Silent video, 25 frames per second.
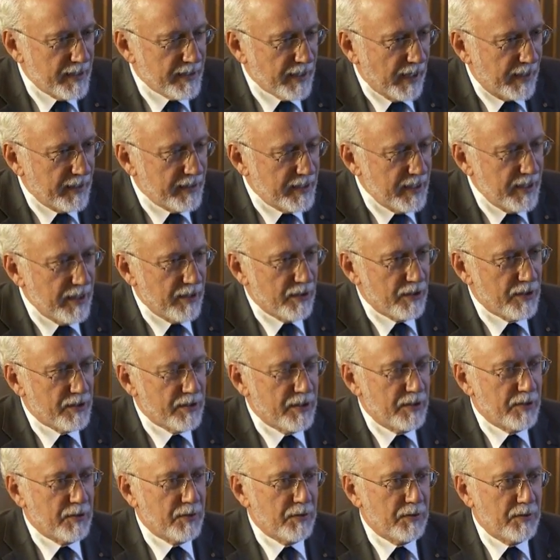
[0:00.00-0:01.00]

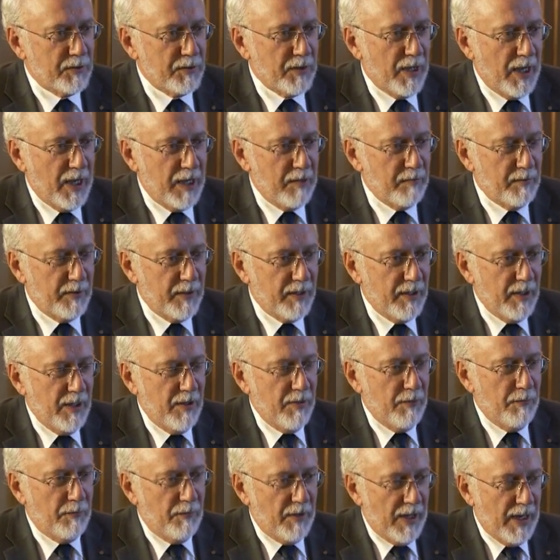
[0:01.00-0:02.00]
ideas to have a
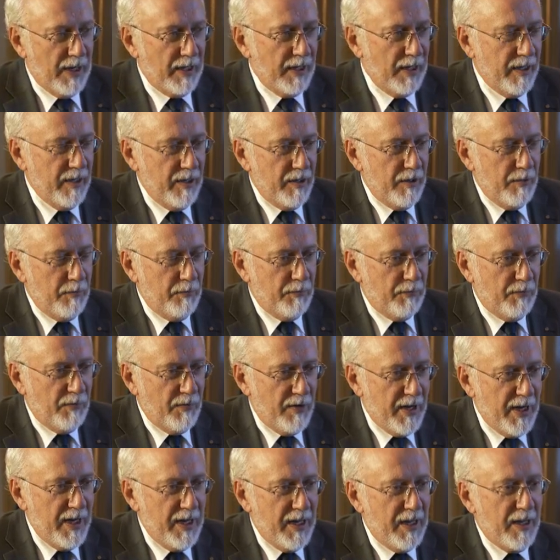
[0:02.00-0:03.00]
fairly
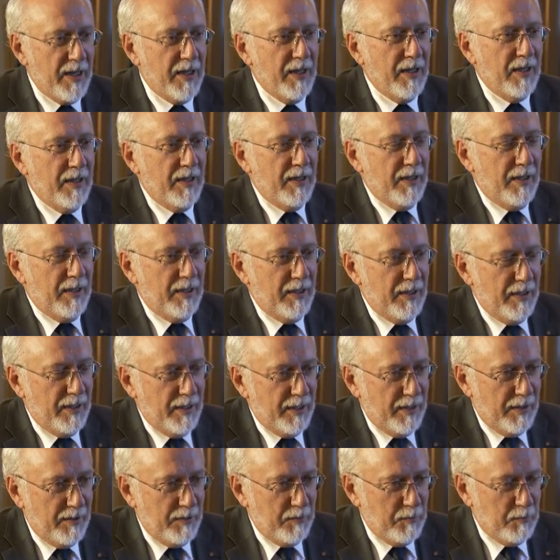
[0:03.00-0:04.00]
free
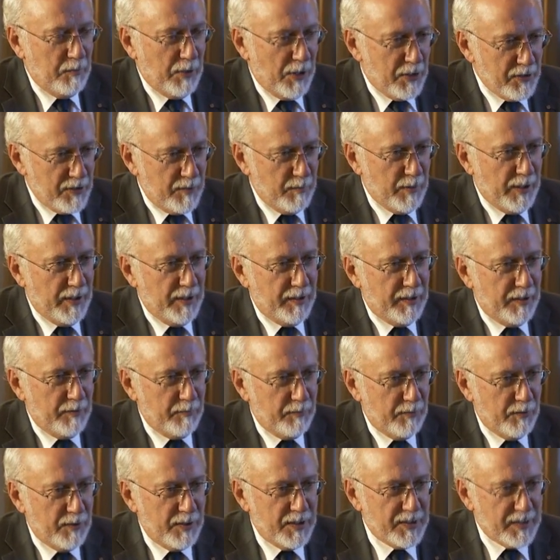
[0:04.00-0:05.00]
possibility
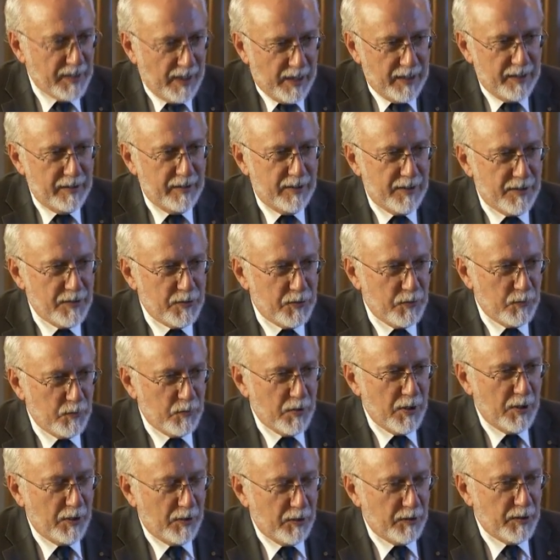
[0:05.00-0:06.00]
for scientists to
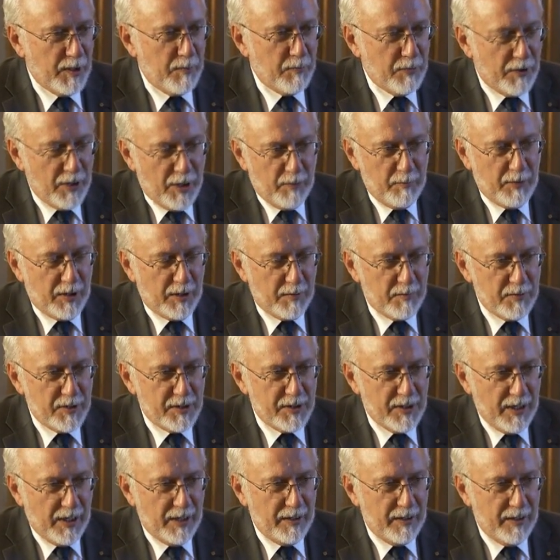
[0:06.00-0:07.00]
work on their
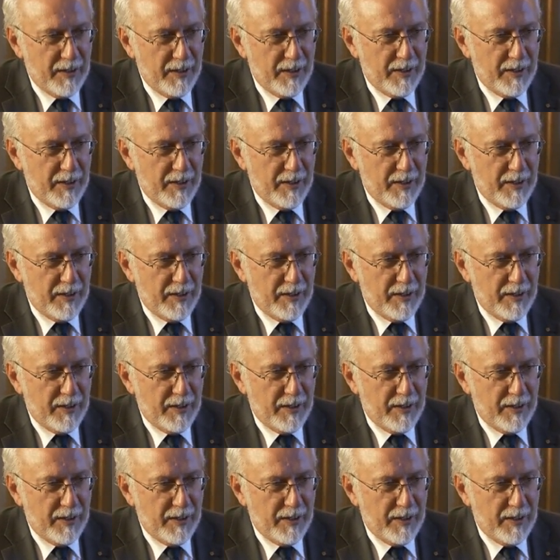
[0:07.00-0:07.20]
problems, and